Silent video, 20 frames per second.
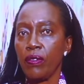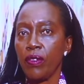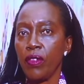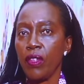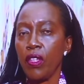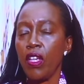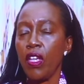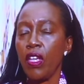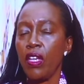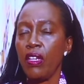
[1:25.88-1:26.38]

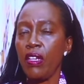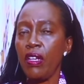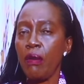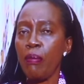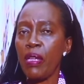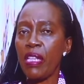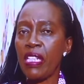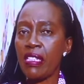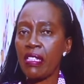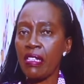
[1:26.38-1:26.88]
Let me say
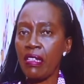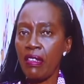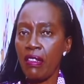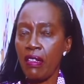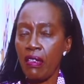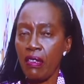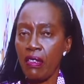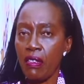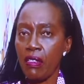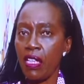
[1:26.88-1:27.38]
this.
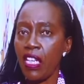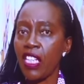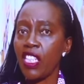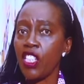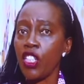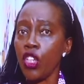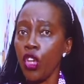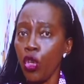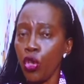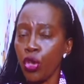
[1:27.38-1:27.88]
It's
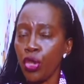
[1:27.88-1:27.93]
not